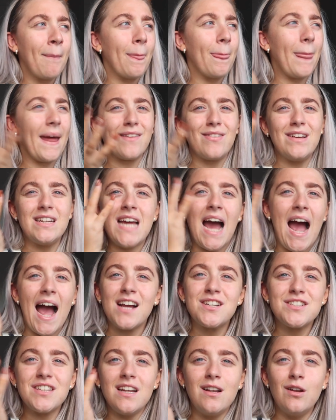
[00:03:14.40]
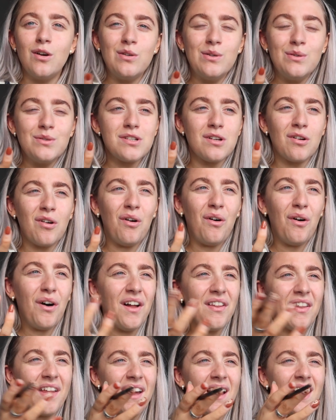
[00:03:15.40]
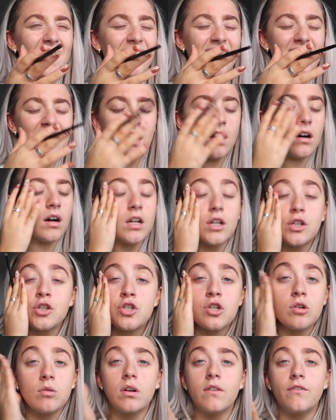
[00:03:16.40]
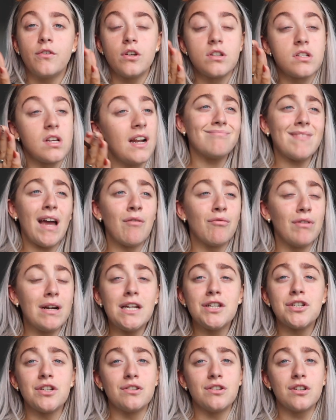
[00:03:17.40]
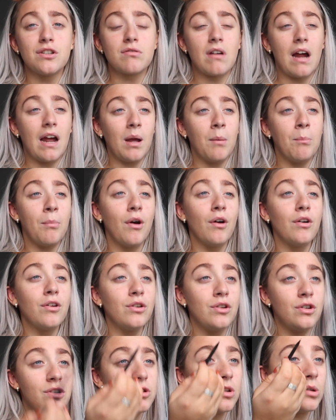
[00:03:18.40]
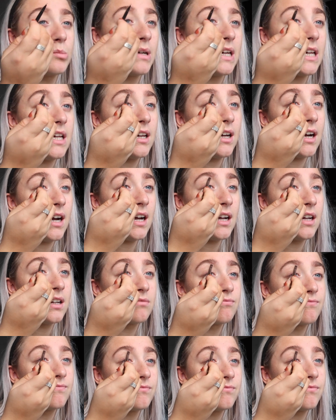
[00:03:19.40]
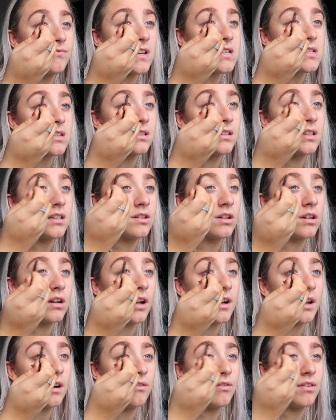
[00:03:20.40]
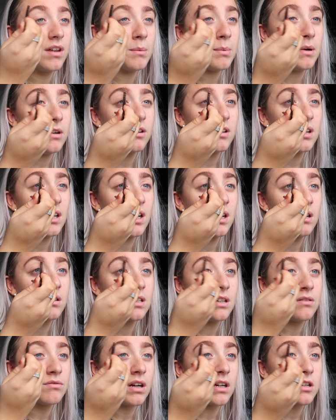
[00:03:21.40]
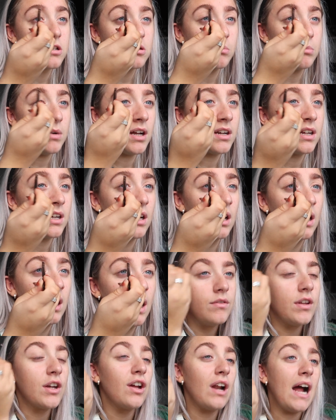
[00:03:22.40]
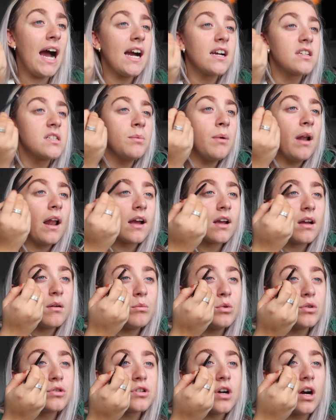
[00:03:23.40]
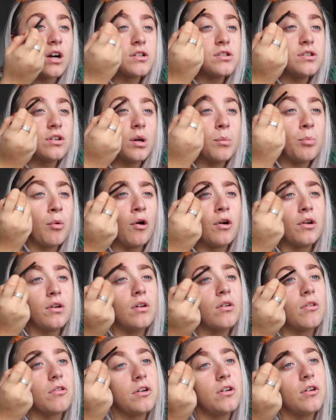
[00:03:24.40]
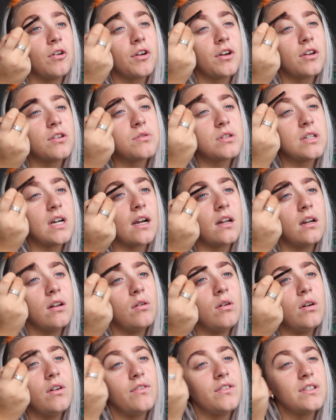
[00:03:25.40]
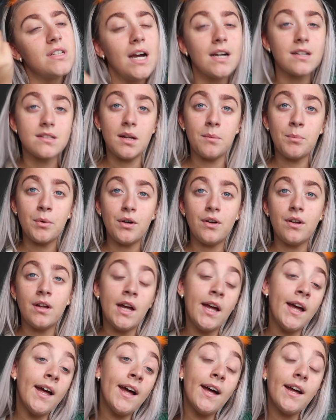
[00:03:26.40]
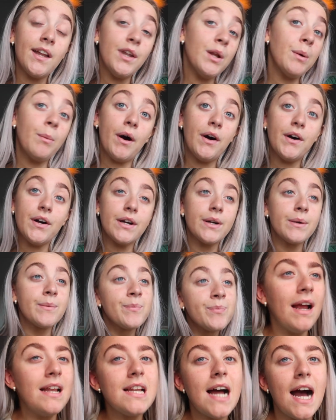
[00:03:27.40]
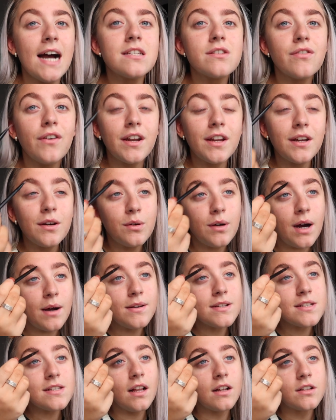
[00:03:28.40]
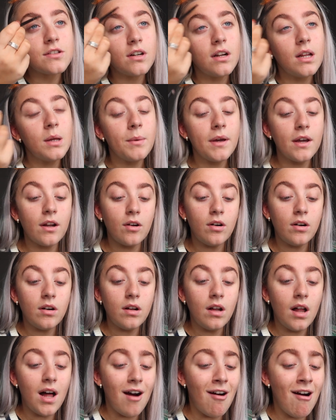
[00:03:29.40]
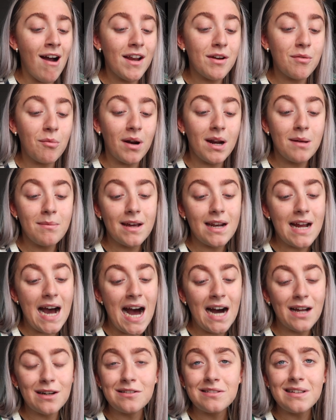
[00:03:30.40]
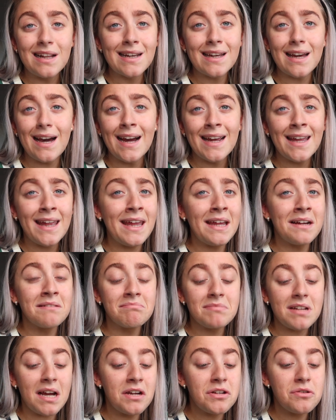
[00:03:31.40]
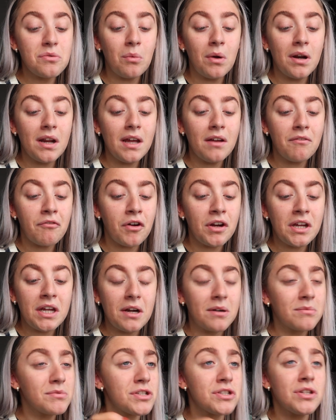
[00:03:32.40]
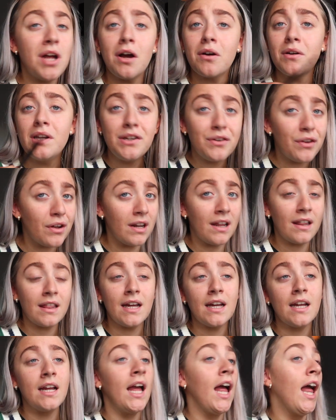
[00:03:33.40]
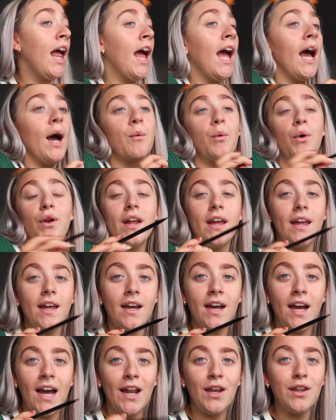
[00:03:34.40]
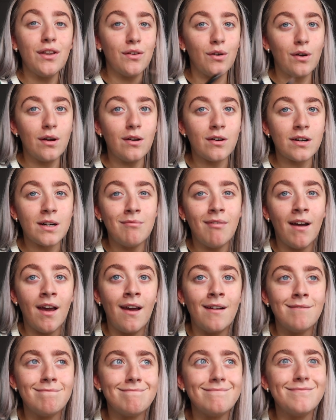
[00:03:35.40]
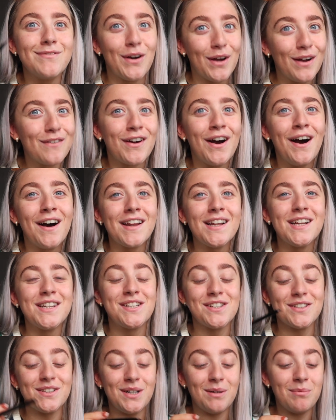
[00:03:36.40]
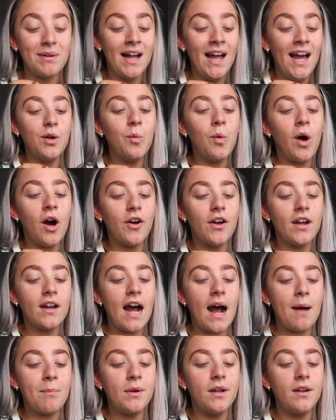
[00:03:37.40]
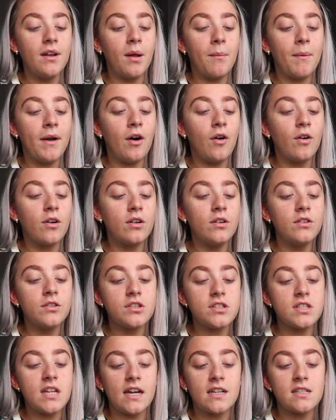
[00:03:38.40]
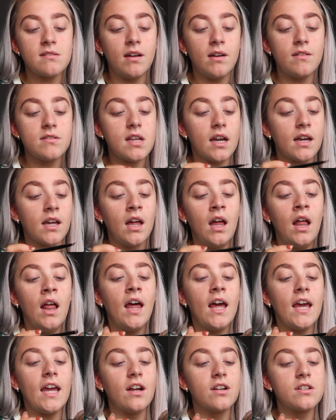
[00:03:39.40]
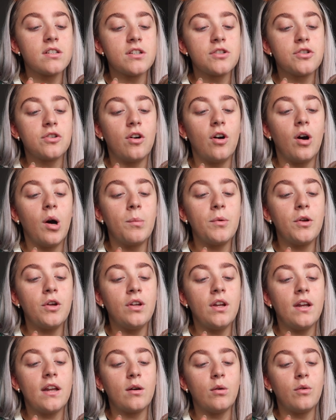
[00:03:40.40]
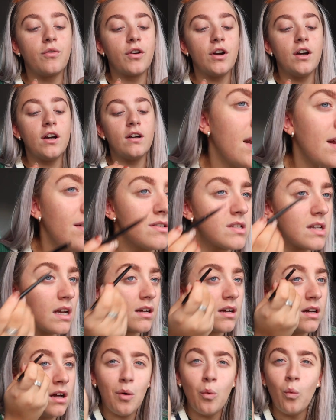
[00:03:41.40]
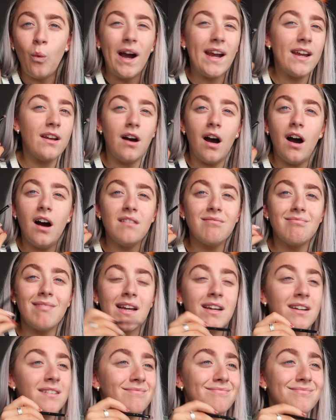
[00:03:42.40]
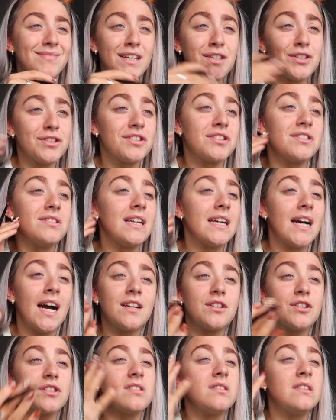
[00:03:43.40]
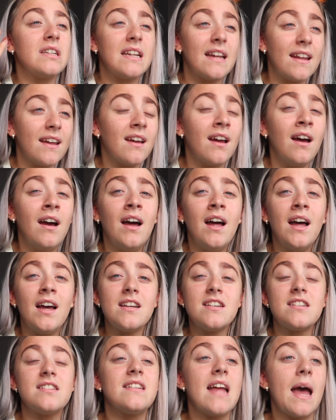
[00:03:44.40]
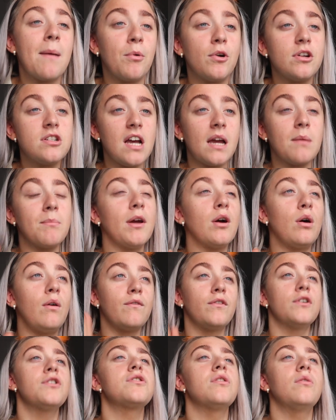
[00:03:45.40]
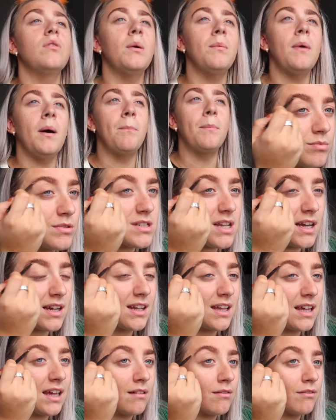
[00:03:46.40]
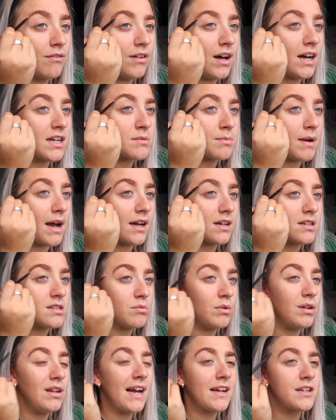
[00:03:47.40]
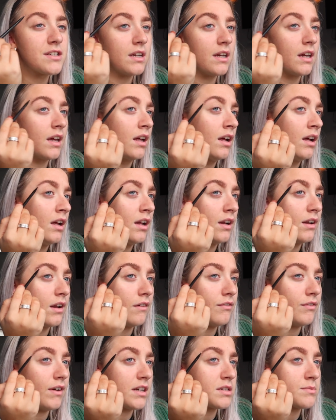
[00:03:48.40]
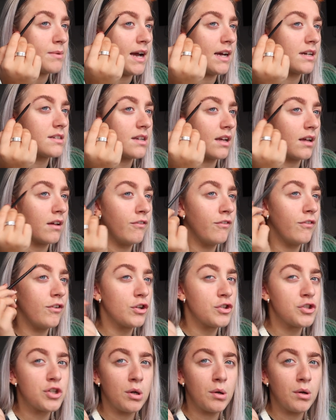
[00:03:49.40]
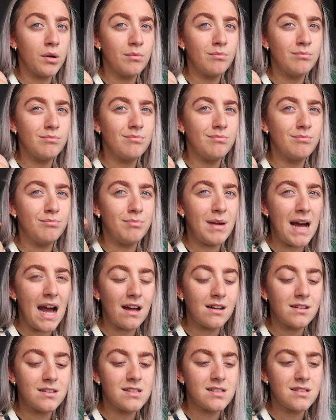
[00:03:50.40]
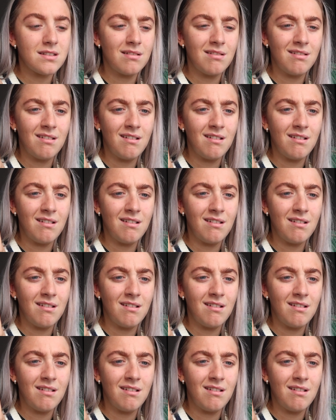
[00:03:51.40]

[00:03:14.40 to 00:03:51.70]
like they tax you loads and all, and it's so confusing. I really should just ring, but you know me, I physically do not have the ability to ring somebody. They could actually be like, we're charging you £1 an hour now because we're taking it all off and taxing it bill. No bother. My last video, I was literally being all, oh, I don't want to be an adult. Like I can't, I don't want to. For a year I'm just not going to do anything. I'm going to, and now look at my, now I've got a job. You know how it happened? My uncle just texted me. I was like, here's this job, you need to go for it. And I was like, why not? Like I just need to step outside my comfort zone a bit. Was like getting flashbacks. Well actually not flashbacks, like future backs